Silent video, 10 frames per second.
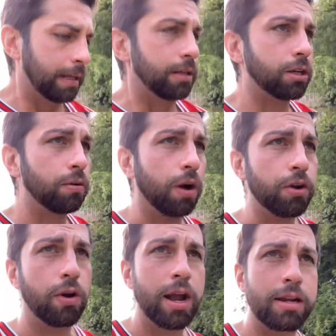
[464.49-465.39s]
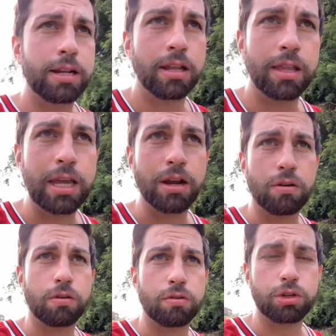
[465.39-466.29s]
So I created the
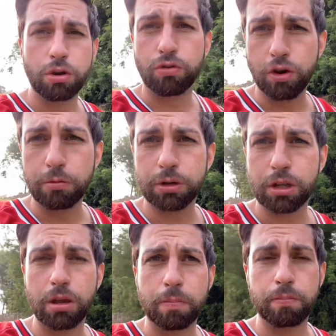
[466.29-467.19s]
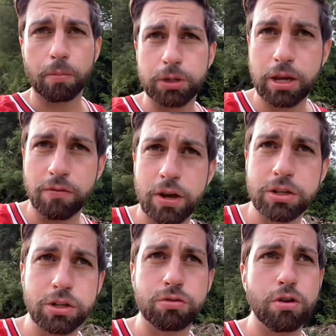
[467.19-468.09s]
2 groups, the Property
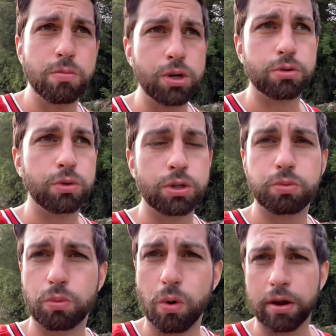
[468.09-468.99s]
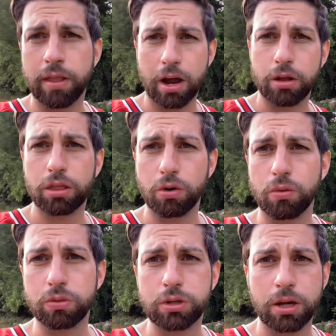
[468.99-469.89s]
Investors Group, which was one that I
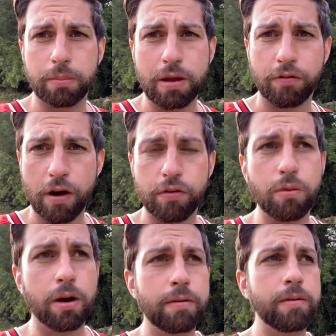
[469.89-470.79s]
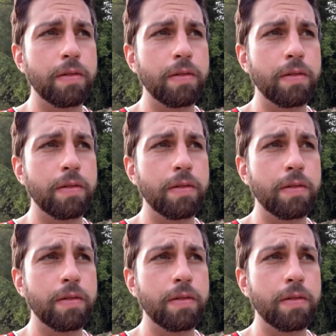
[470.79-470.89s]
thought was going to be for everyone,